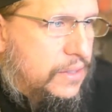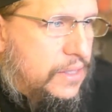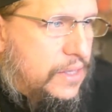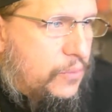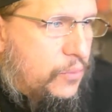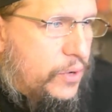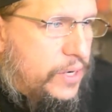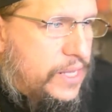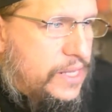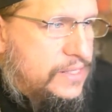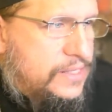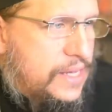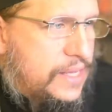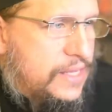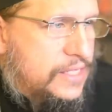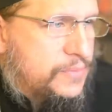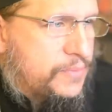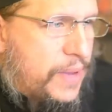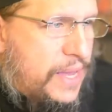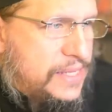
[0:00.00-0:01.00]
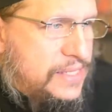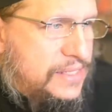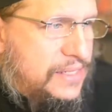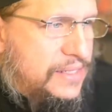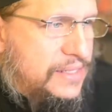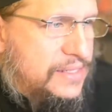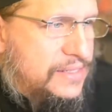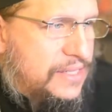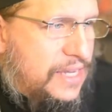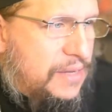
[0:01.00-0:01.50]
when he said it's
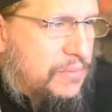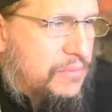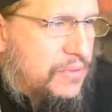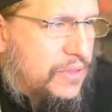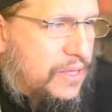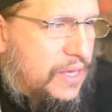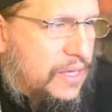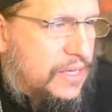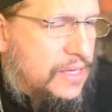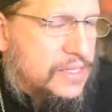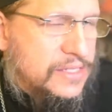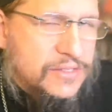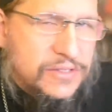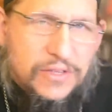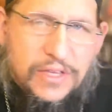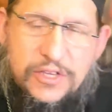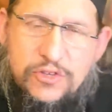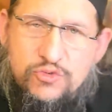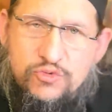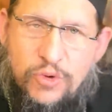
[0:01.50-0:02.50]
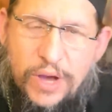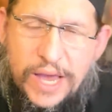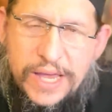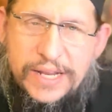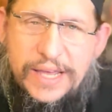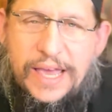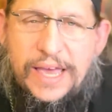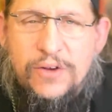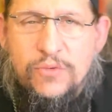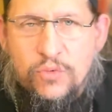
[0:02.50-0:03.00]
basically the same thing, he's he's
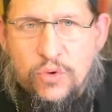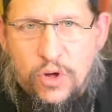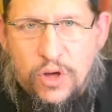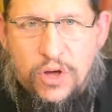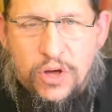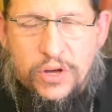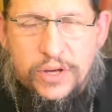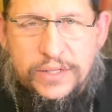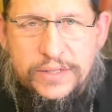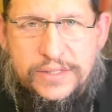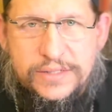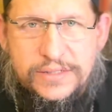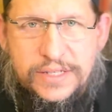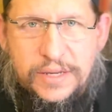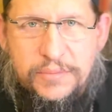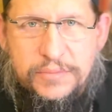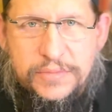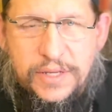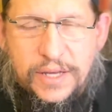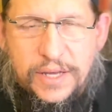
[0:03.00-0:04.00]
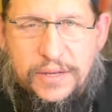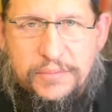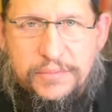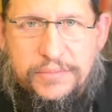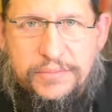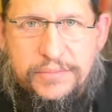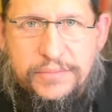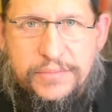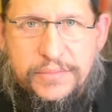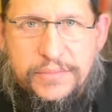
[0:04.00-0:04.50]
right and wrong at the same time.
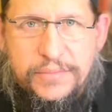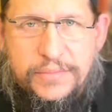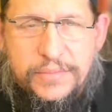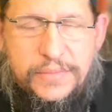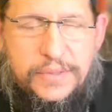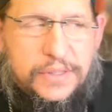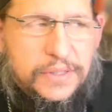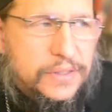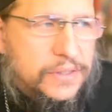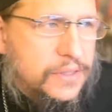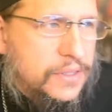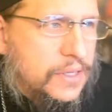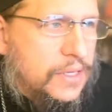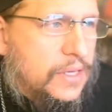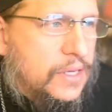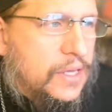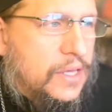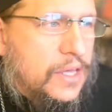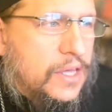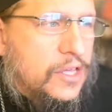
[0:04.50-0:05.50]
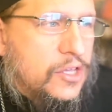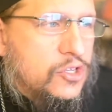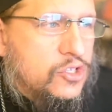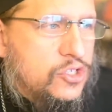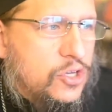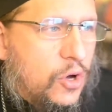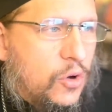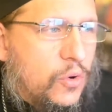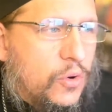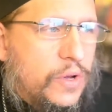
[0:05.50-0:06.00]

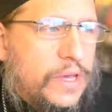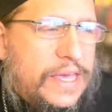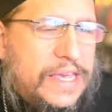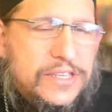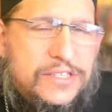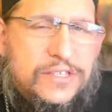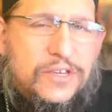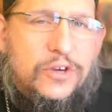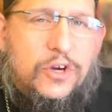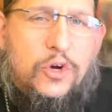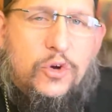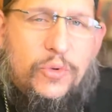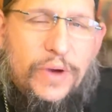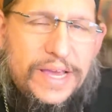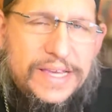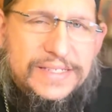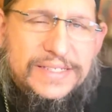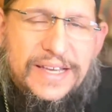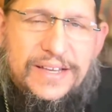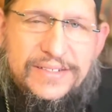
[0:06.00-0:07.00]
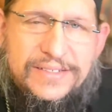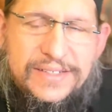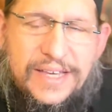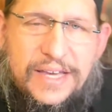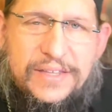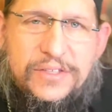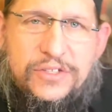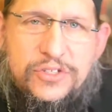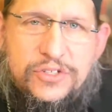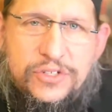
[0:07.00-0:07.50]
So, is there grace outside the